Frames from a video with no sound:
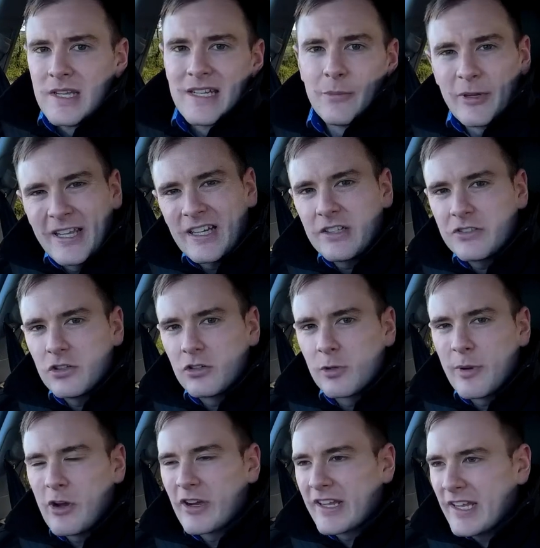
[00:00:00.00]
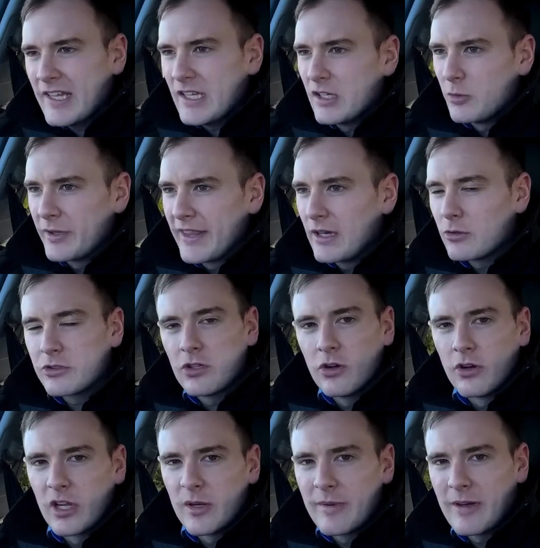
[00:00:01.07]
Now, we can't talk about a Kia without
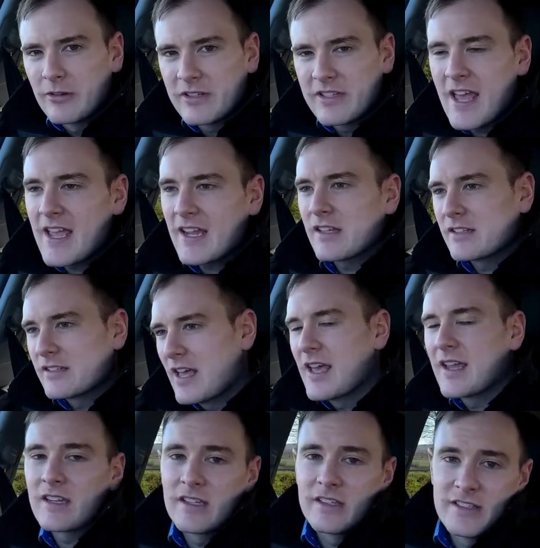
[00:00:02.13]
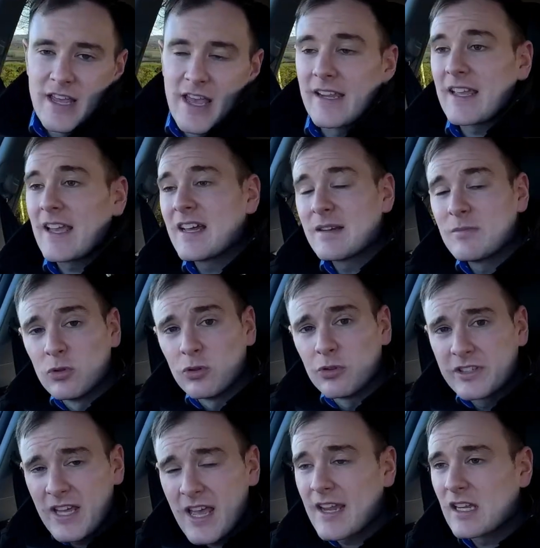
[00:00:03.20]
talking about tech, and more
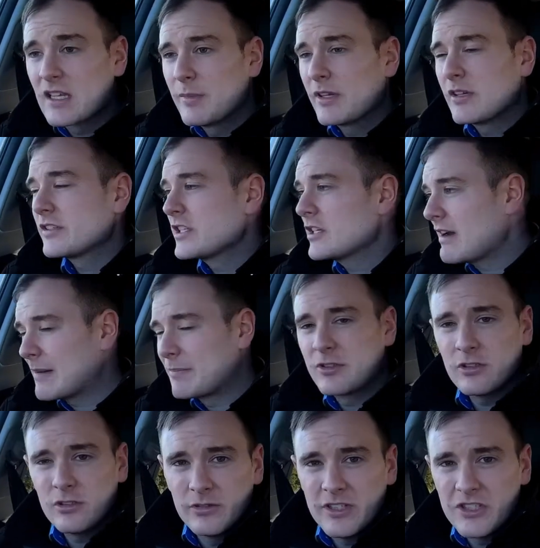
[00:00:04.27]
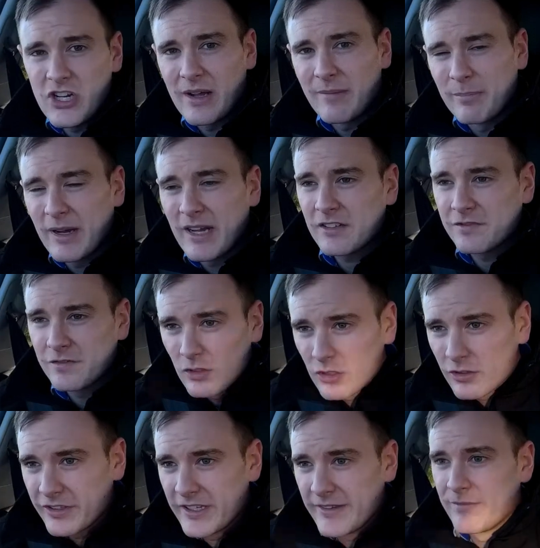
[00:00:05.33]
tech, because they're absolutely jam-packed full
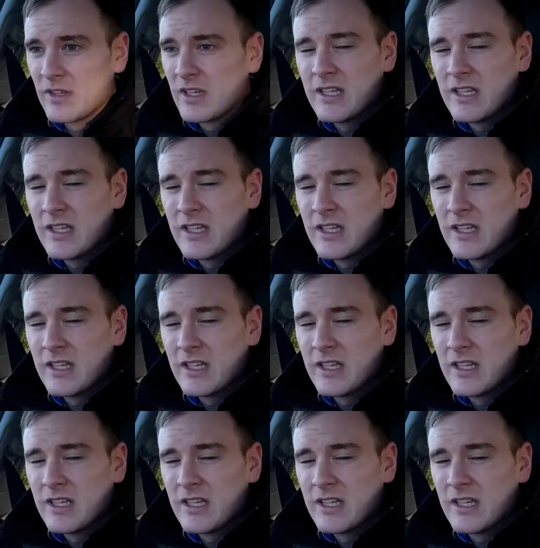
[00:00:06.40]
of it.